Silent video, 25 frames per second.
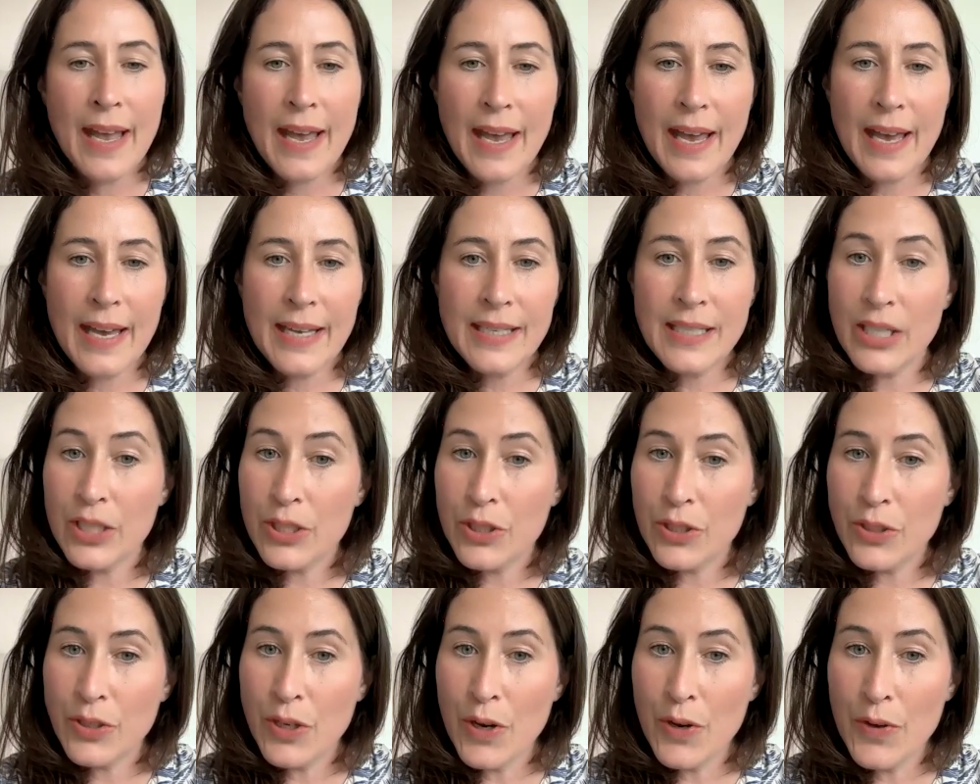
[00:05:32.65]
And
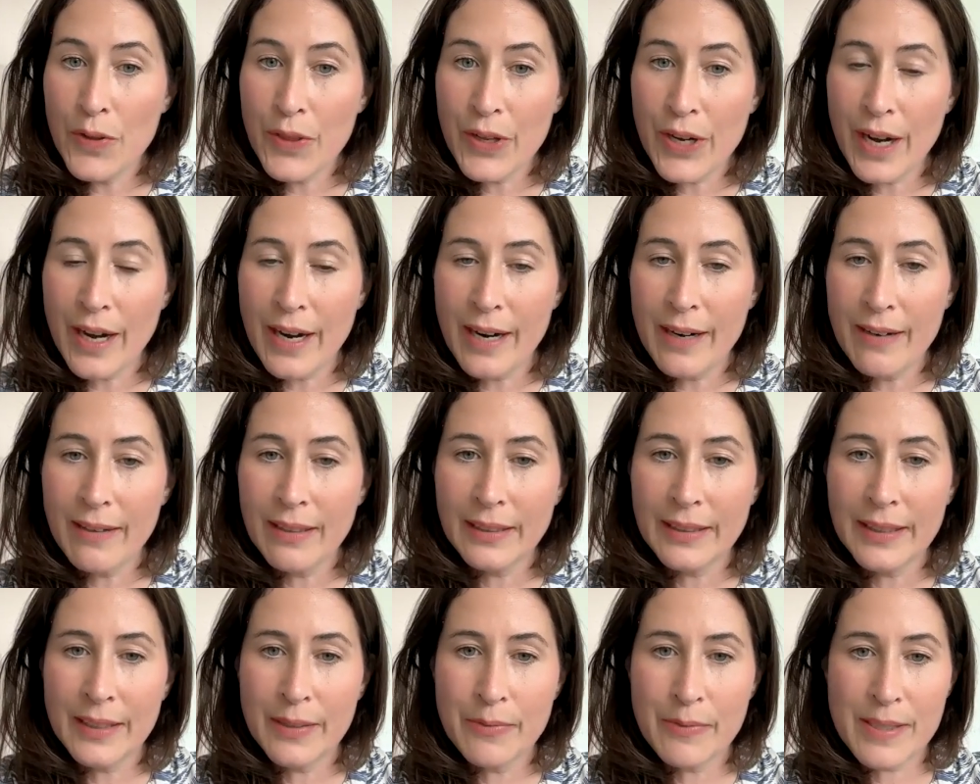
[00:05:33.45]
did you know that
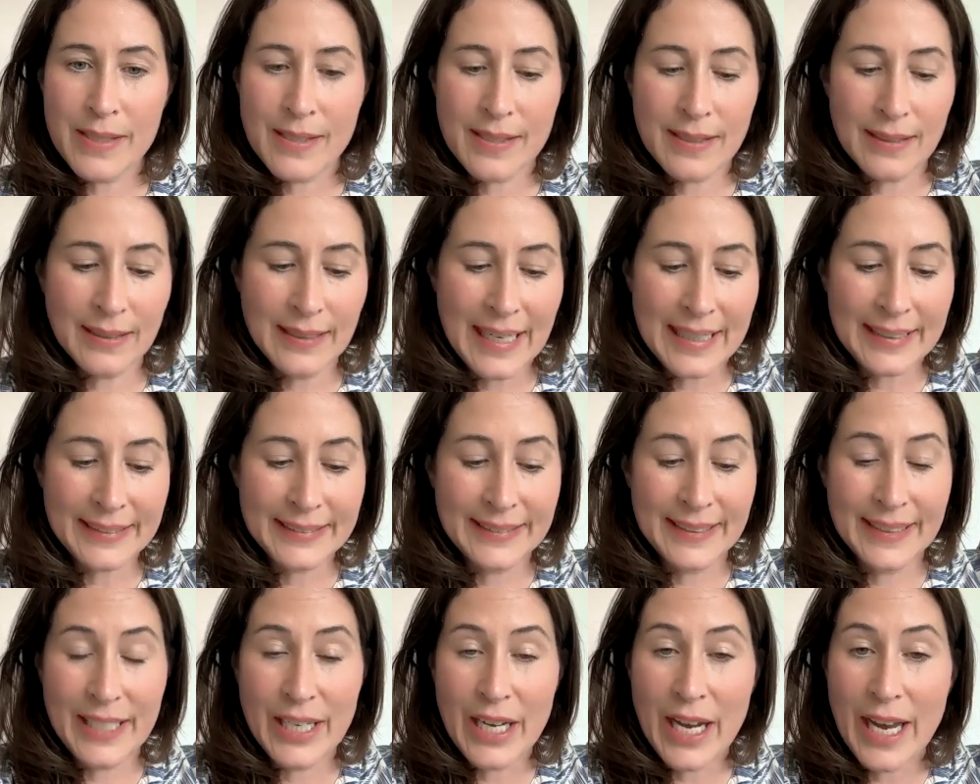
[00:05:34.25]
Ireland was
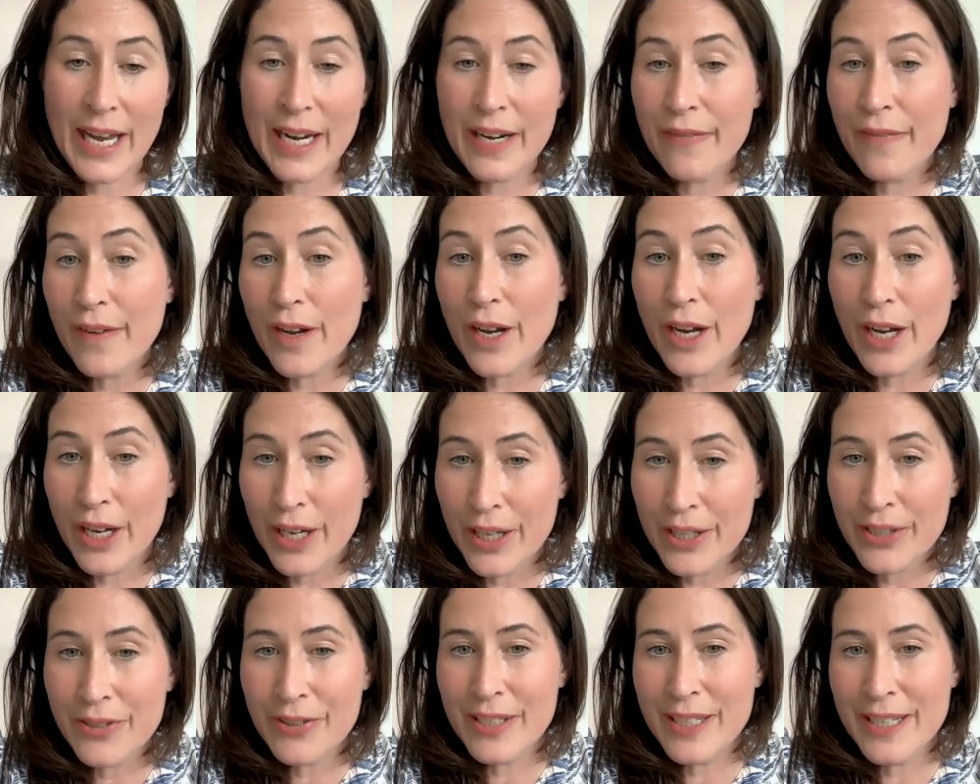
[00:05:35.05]
selected out of
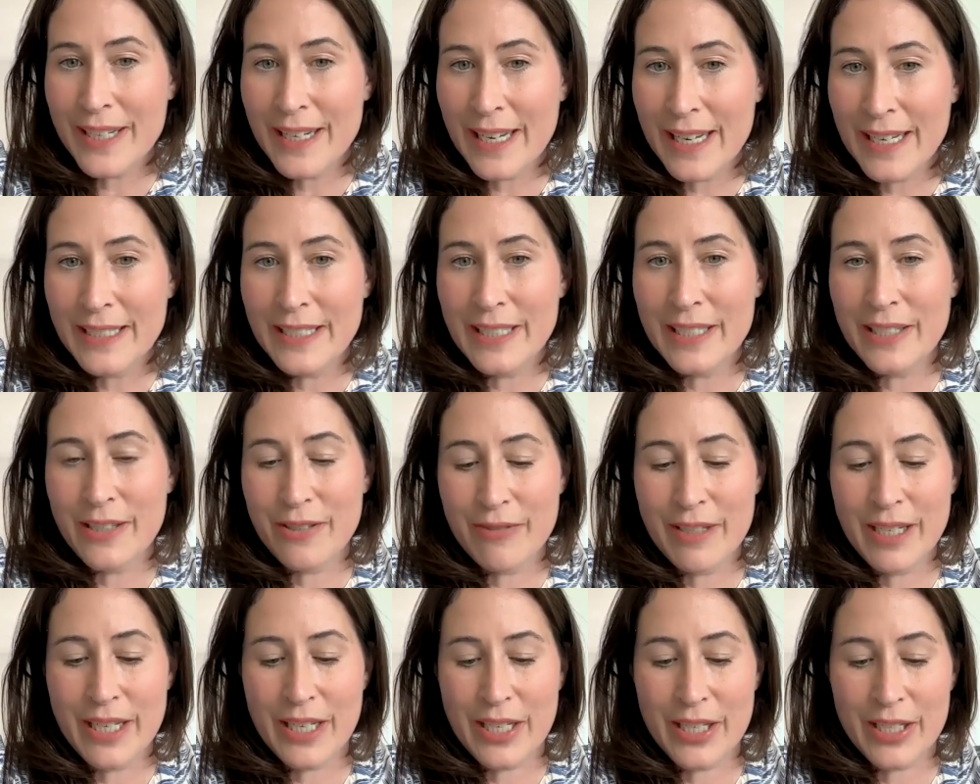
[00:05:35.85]

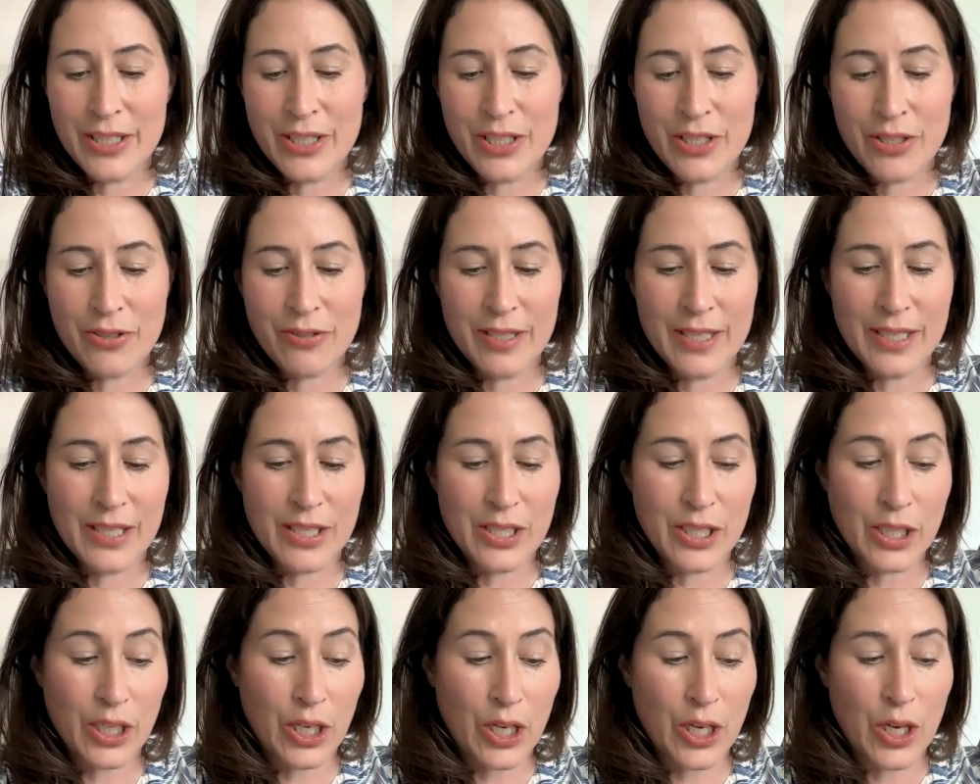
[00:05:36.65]
193 countries
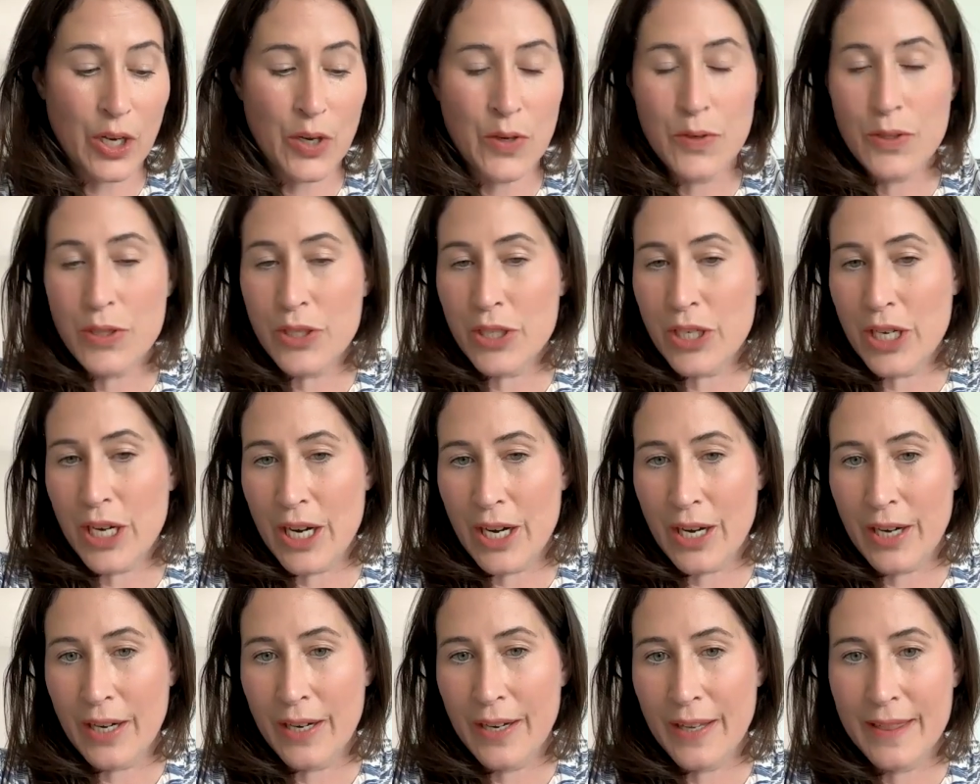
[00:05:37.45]
to
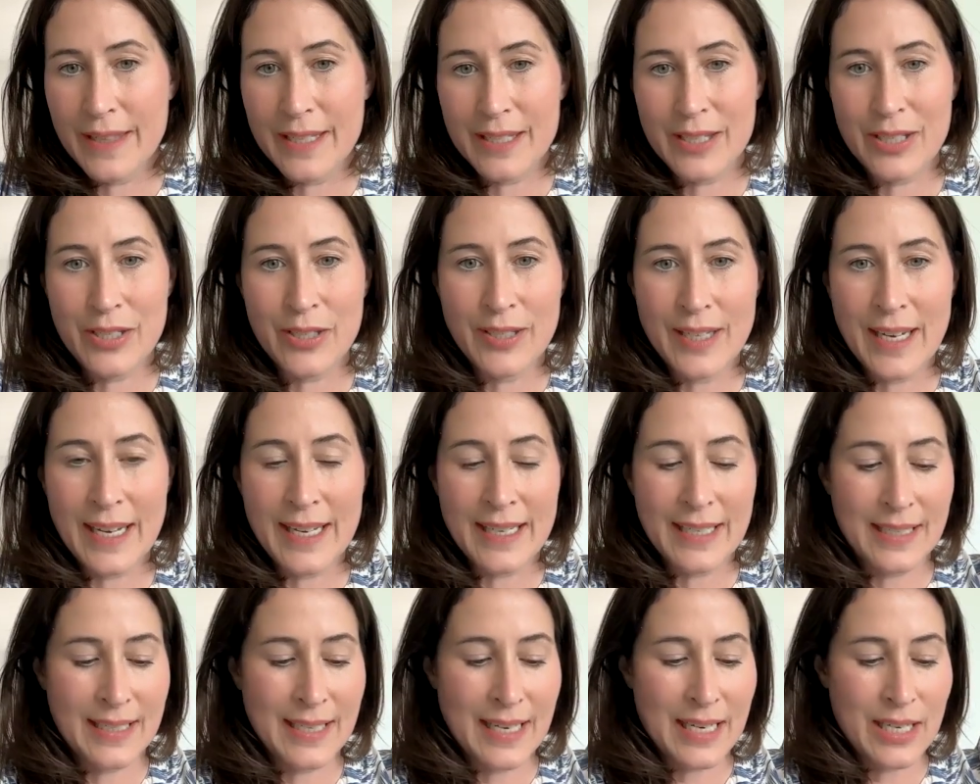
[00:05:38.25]
co-chair this
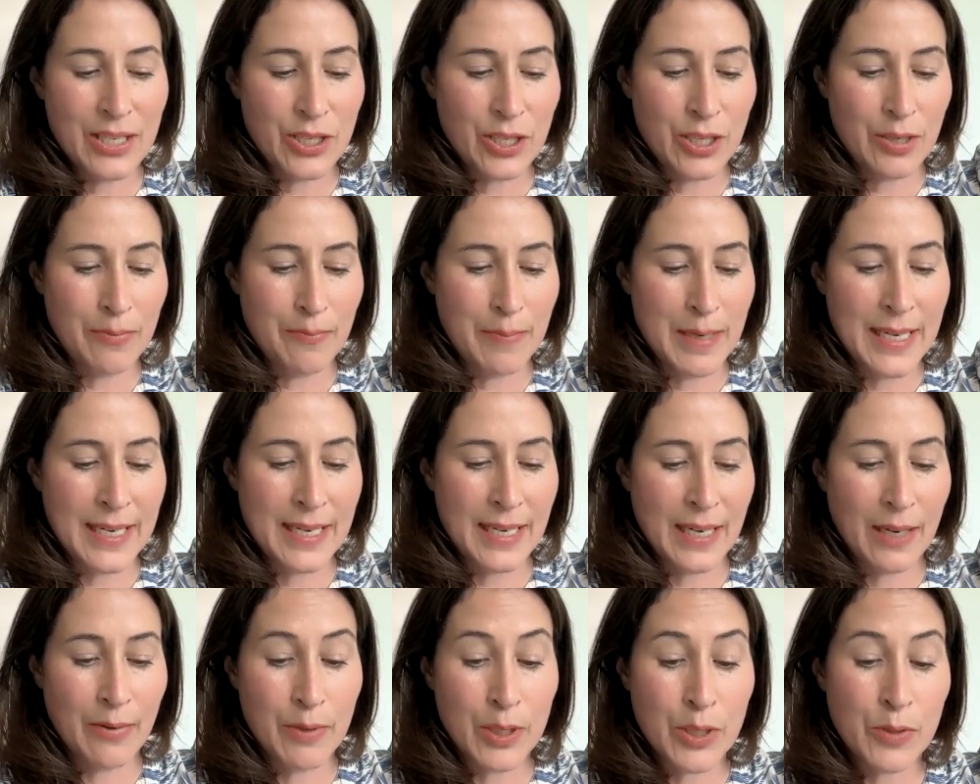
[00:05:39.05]
United Nations
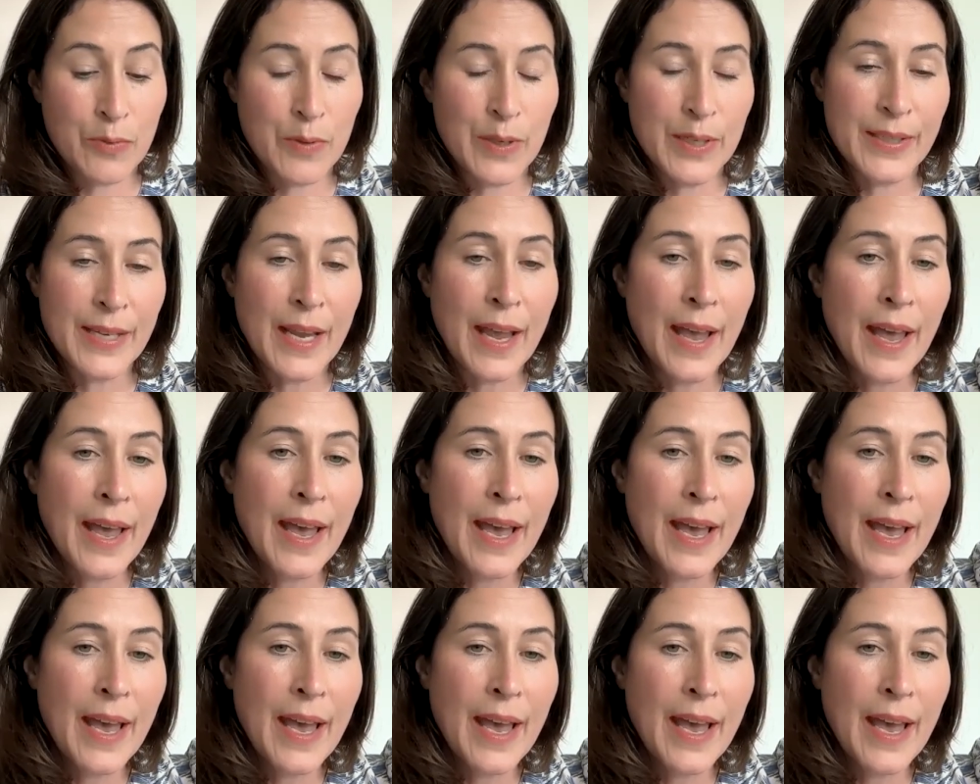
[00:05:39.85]
meeting, which was